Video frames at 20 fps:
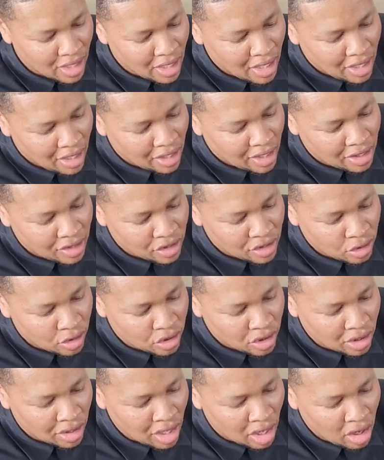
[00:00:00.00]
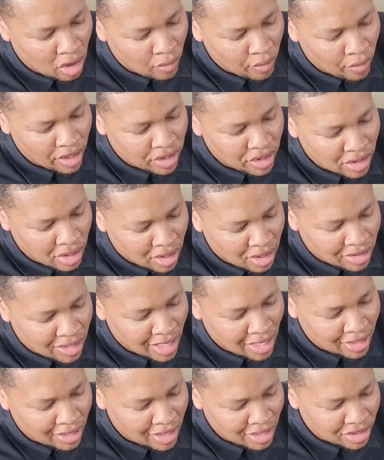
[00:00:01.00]
is you should always
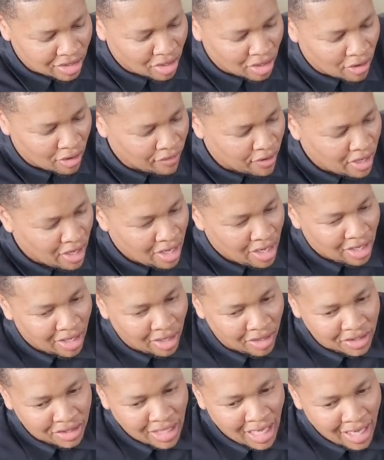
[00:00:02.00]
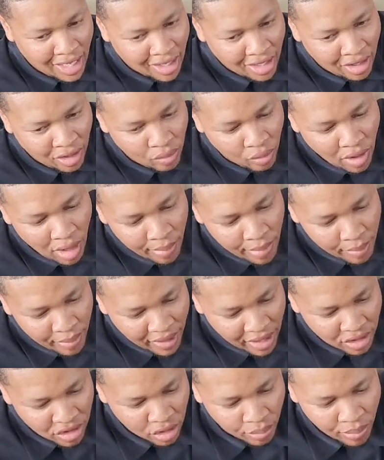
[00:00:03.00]
take this off, because that could rub up
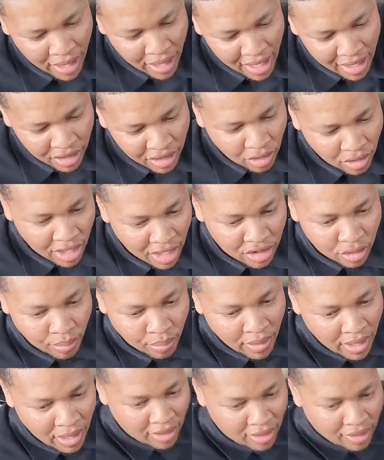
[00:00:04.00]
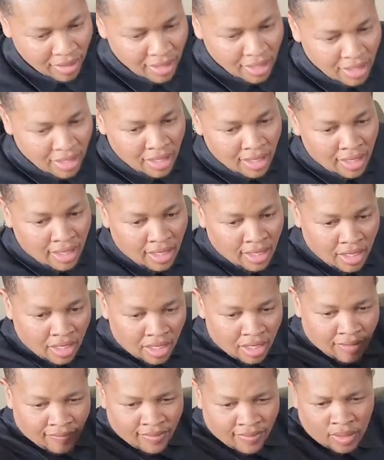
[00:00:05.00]
against your paint and scratch your paint.
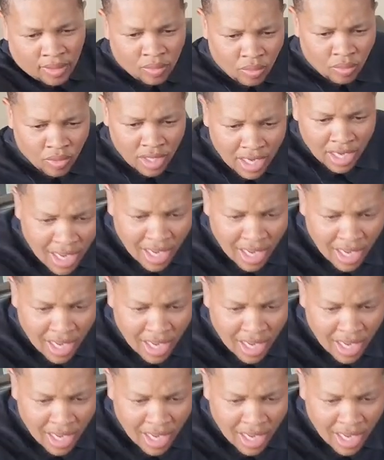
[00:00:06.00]
Do I got